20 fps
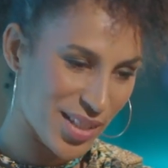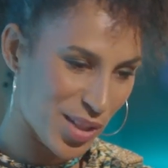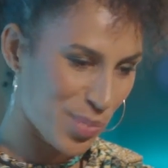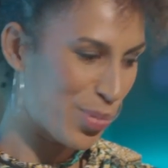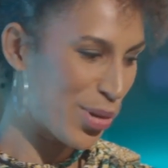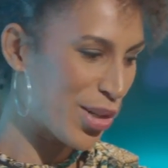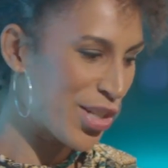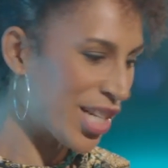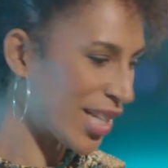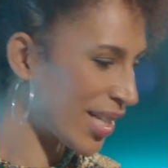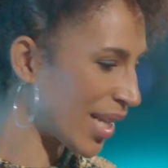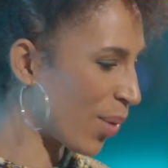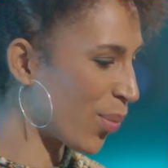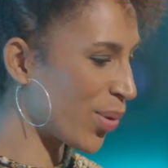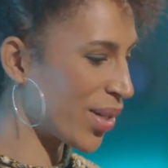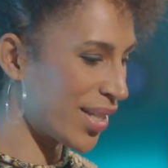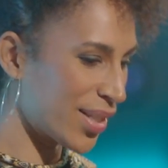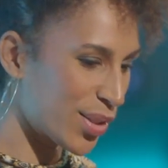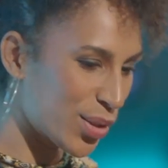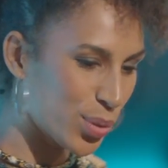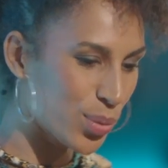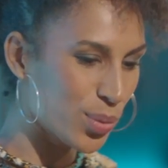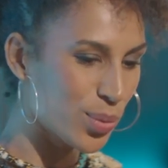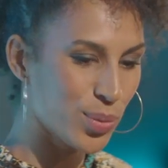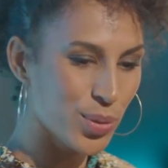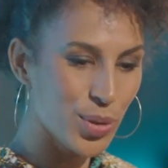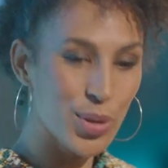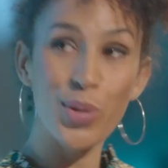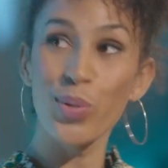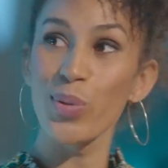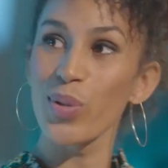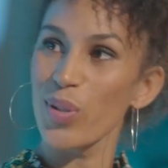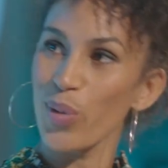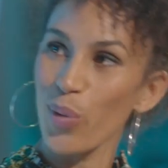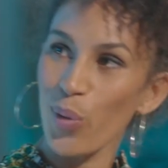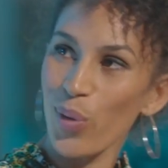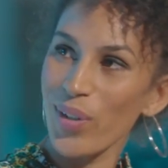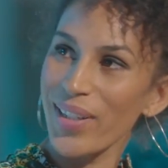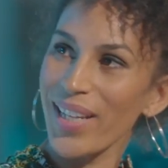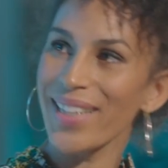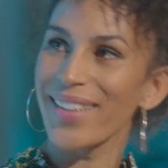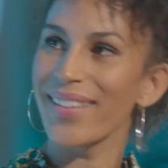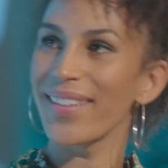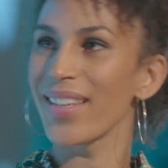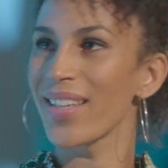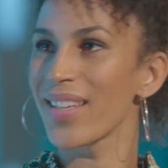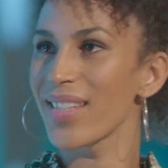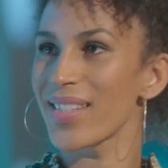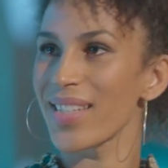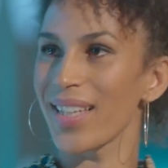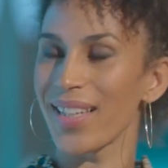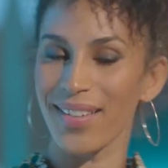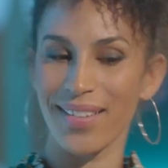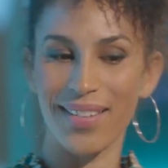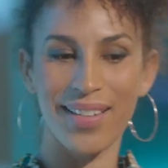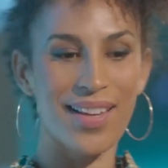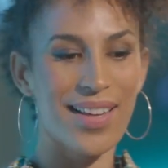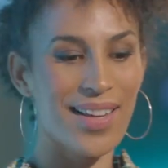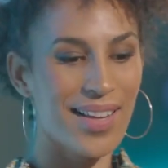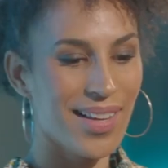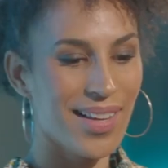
this project, I wanted to use all that things, and